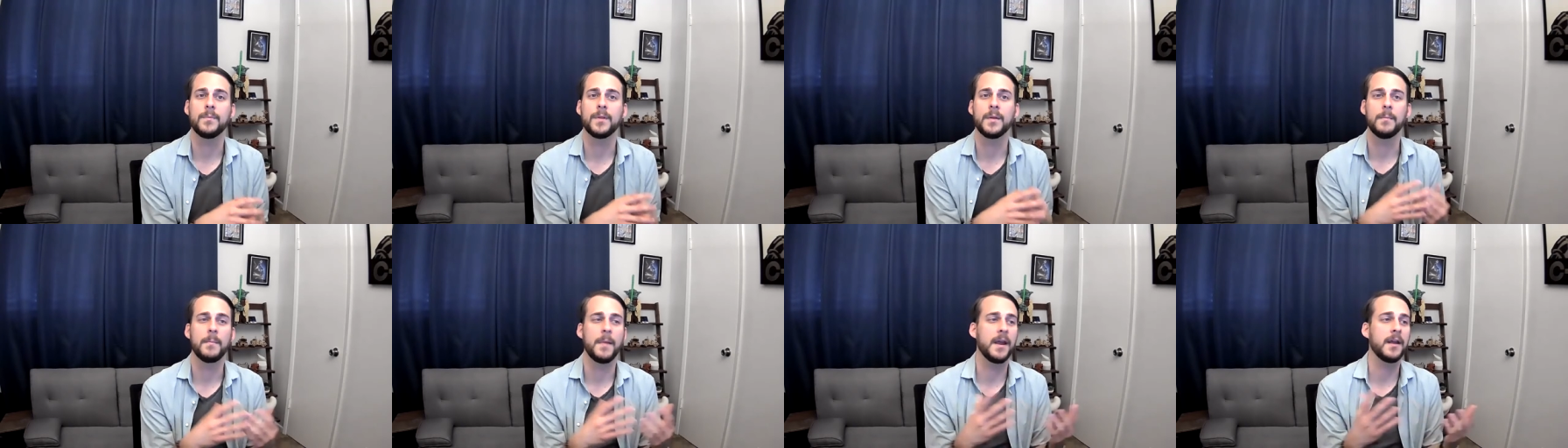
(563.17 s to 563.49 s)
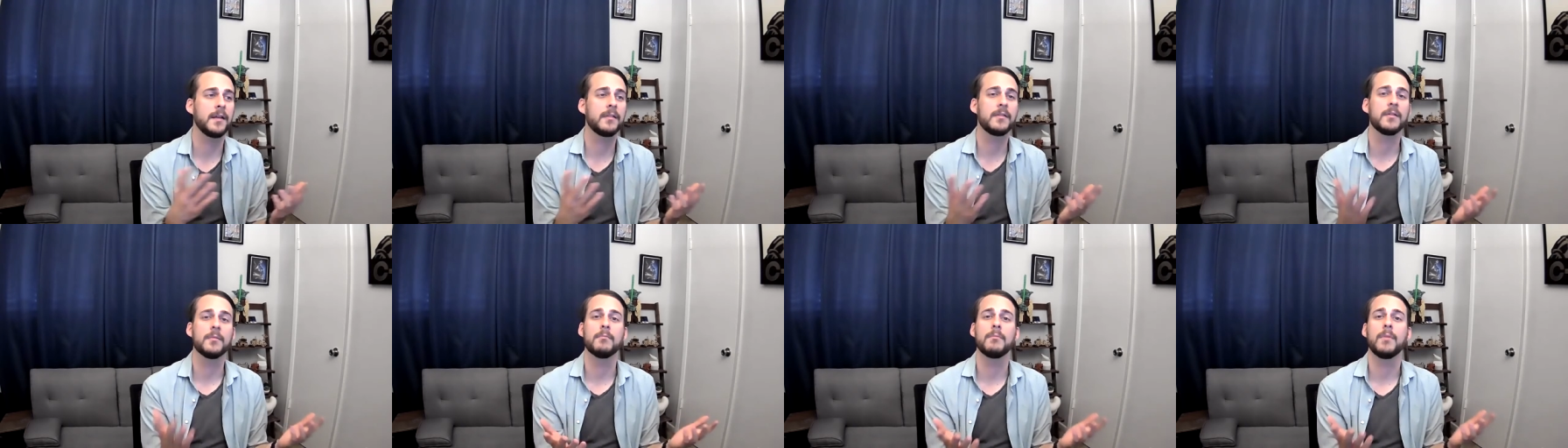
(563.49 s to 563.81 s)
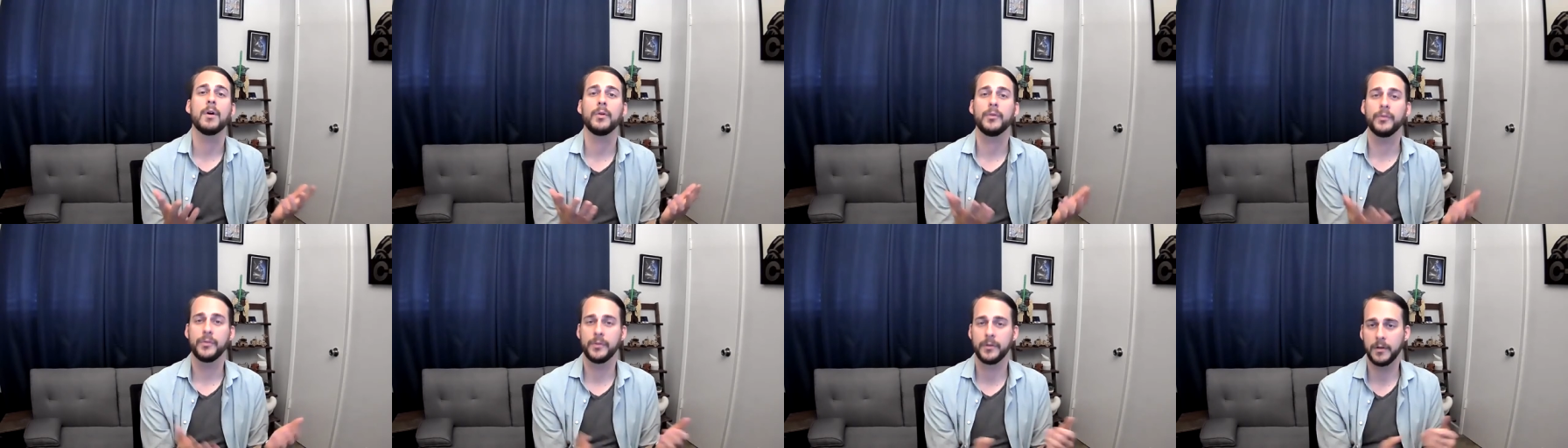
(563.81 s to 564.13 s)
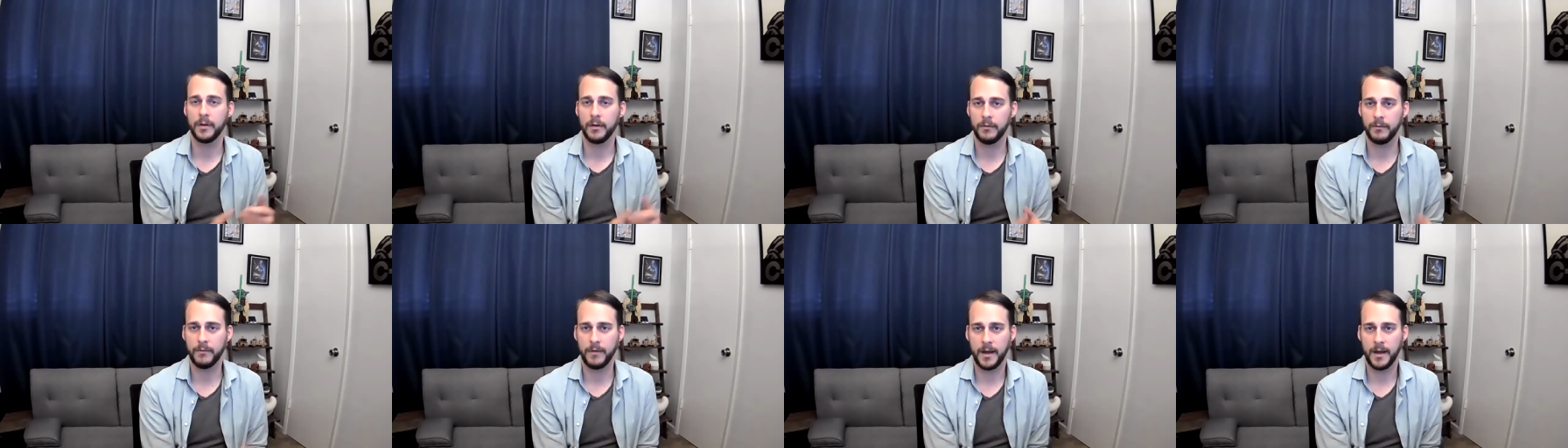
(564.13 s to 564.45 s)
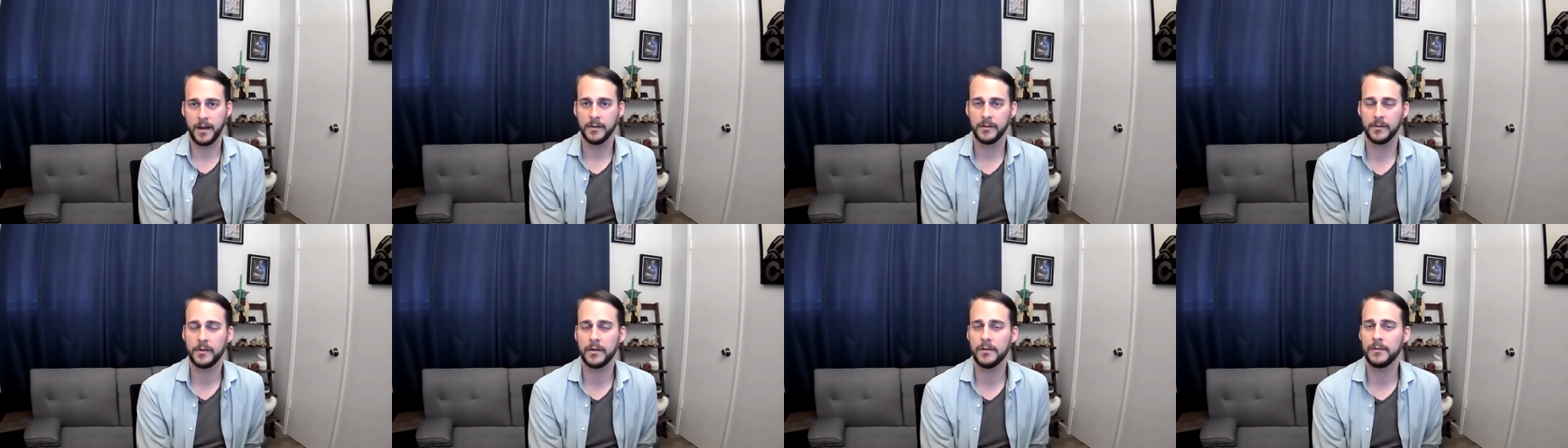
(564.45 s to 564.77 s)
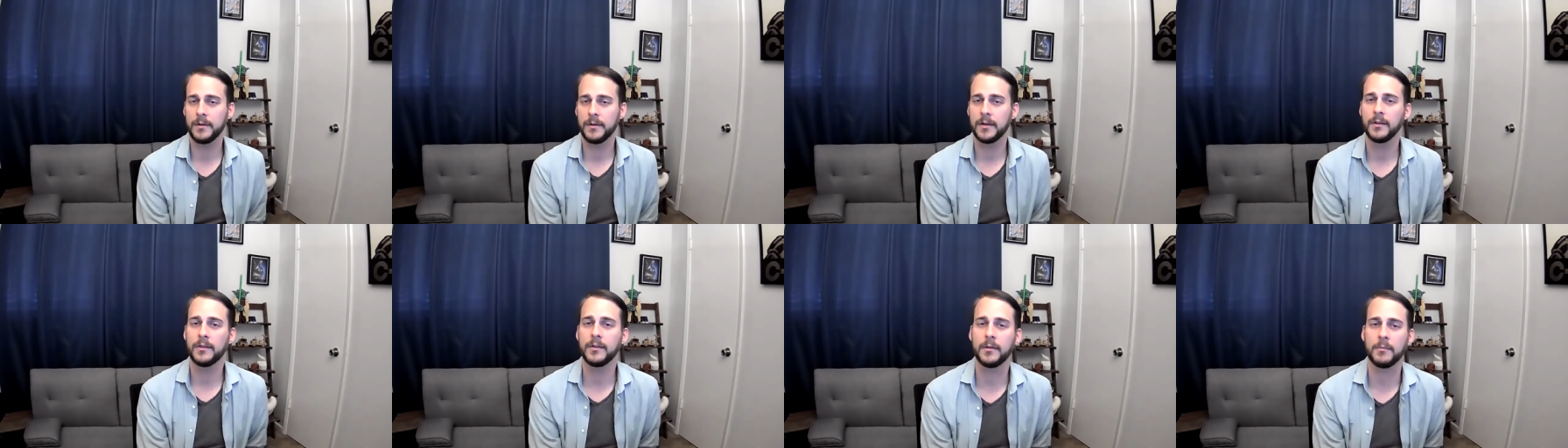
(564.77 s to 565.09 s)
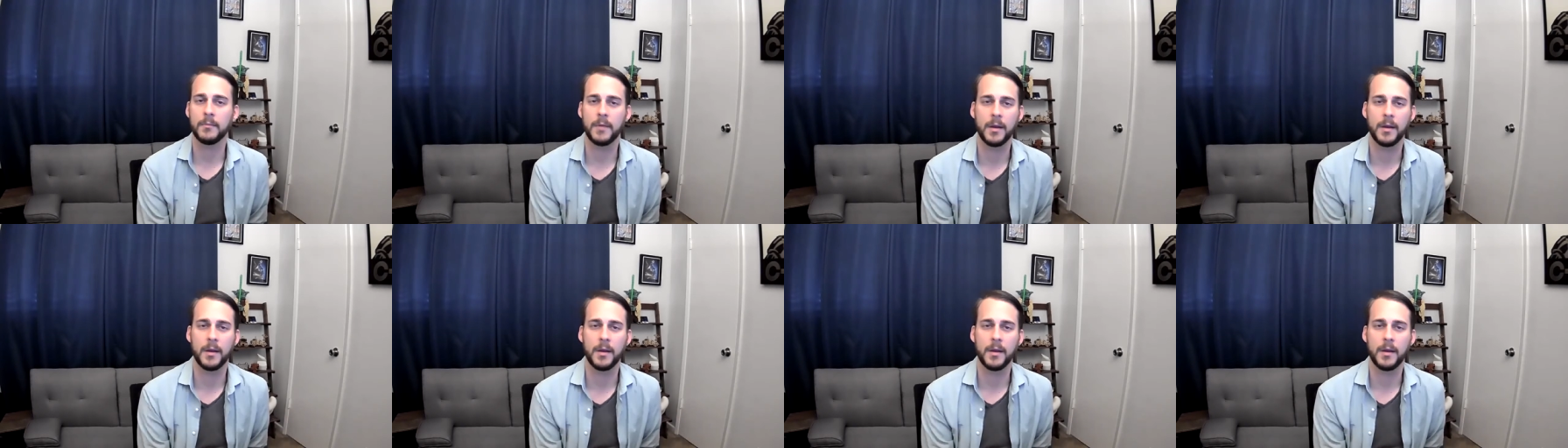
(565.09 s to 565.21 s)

make the most of that service.